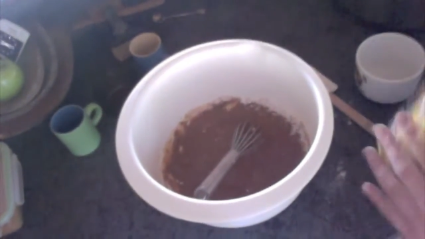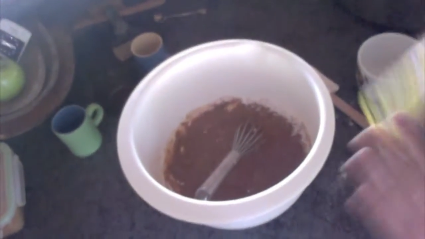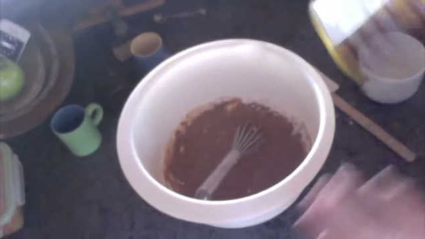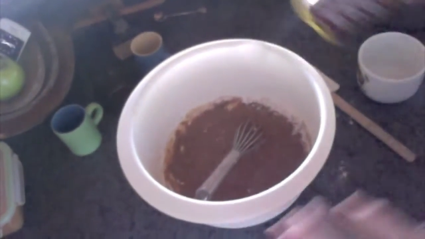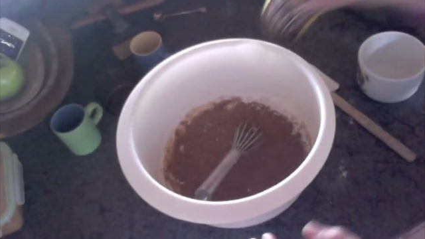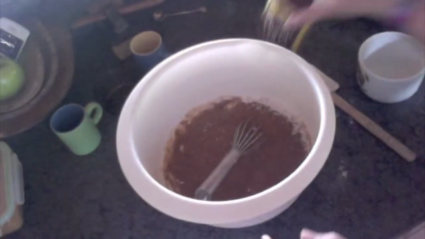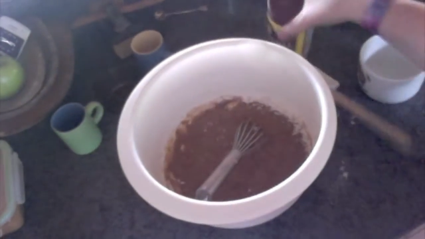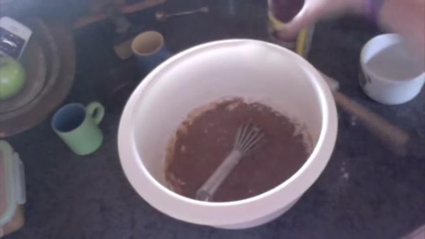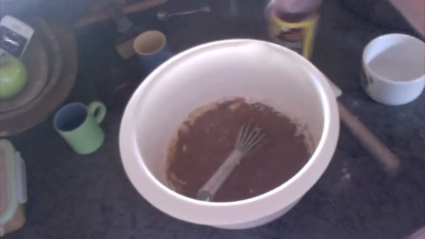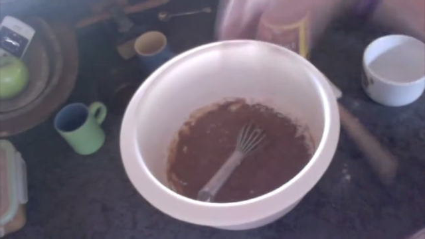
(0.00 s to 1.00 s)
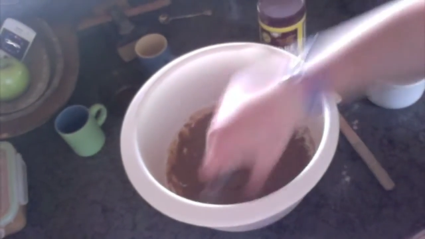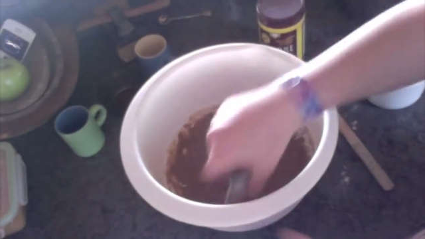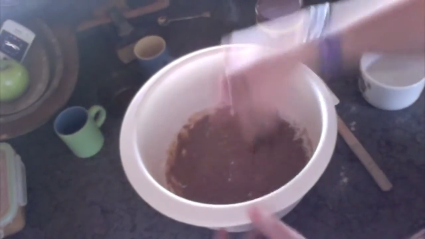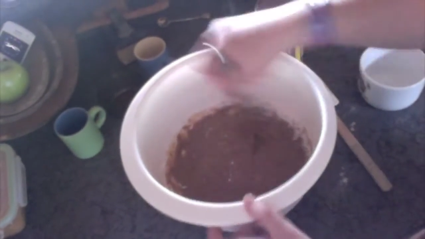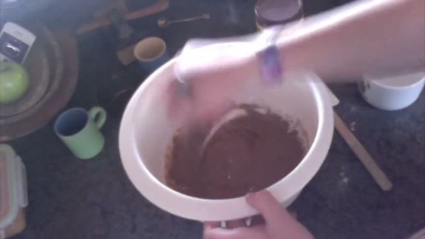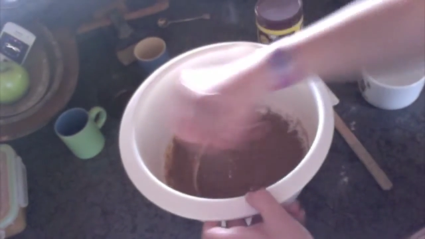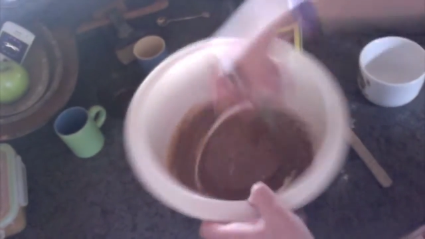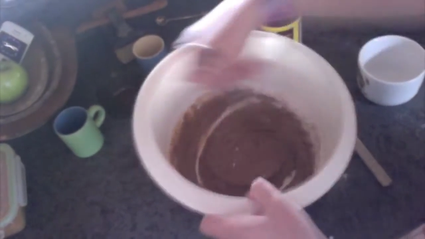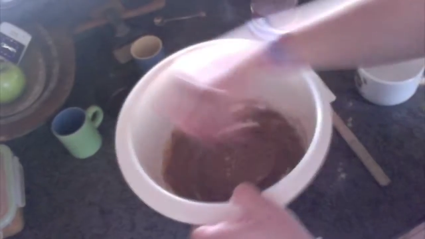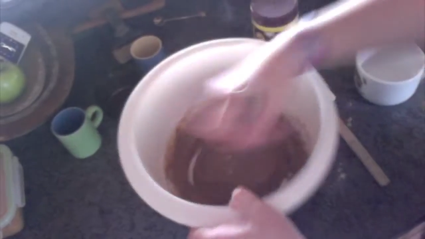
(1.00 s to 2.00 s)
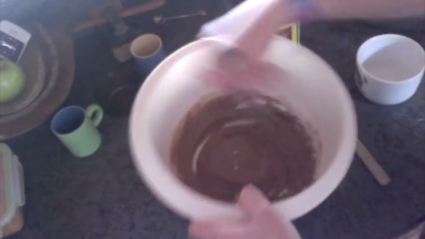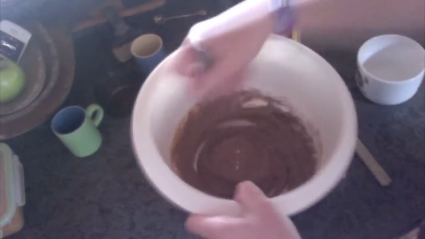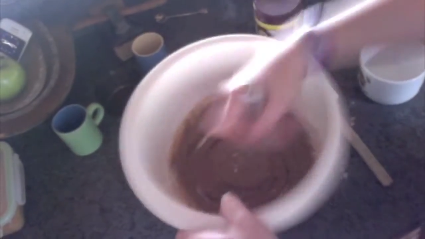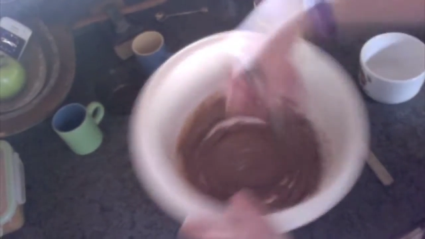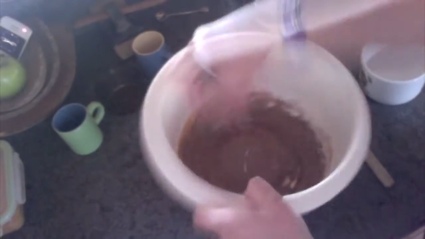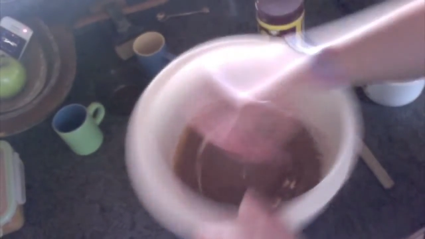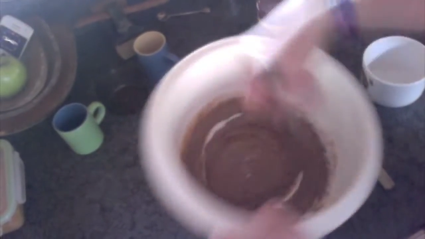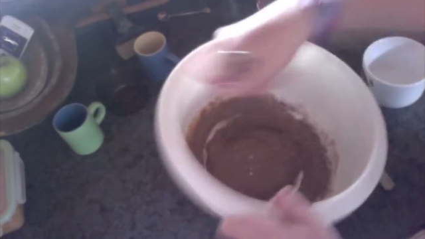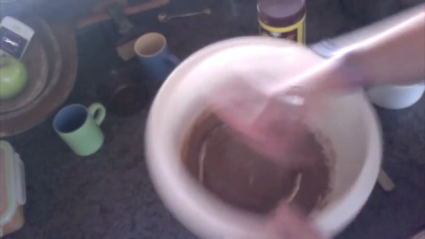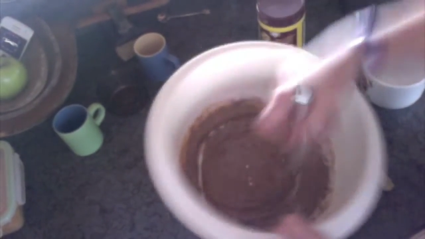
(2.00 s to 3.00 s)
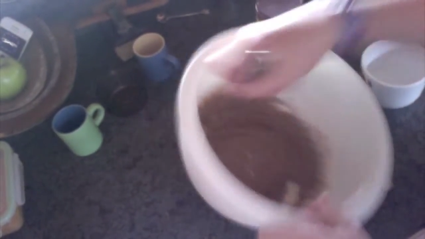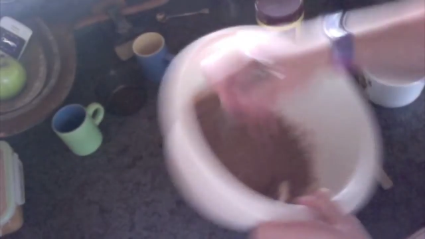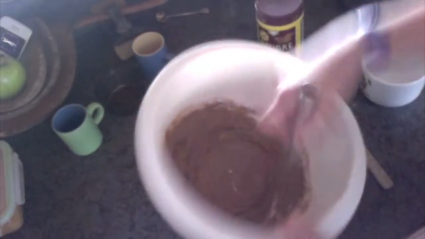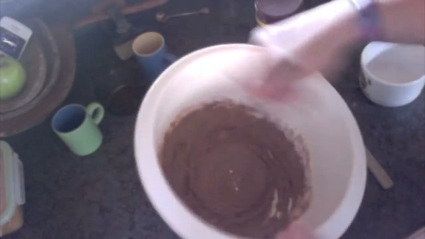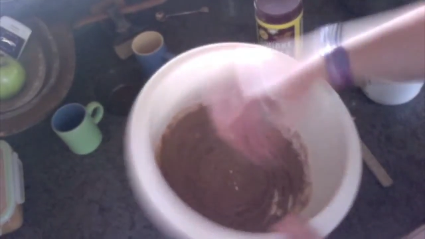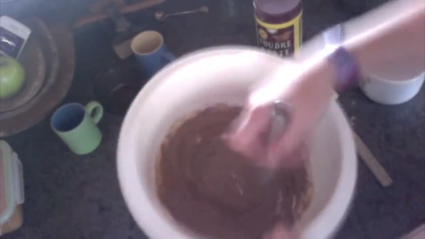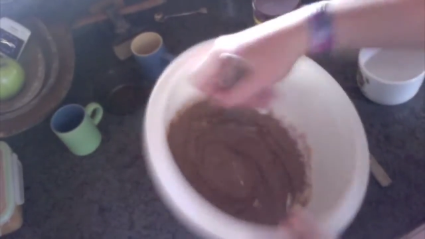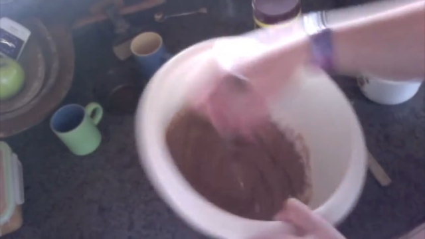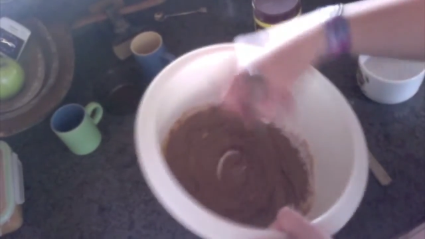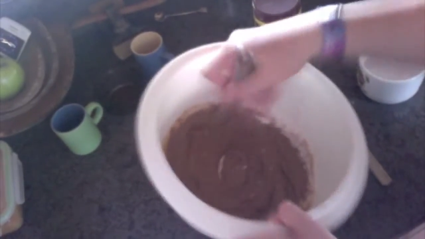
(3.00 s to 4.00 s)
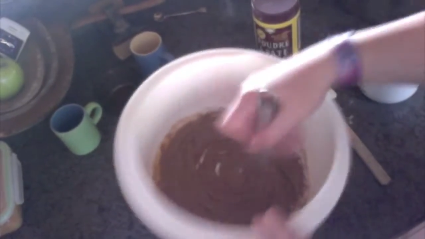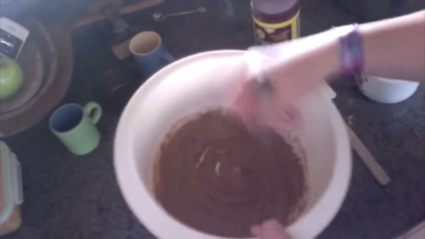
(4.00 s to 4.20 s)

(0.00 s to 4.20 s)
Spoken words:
[unreadable: no face in view]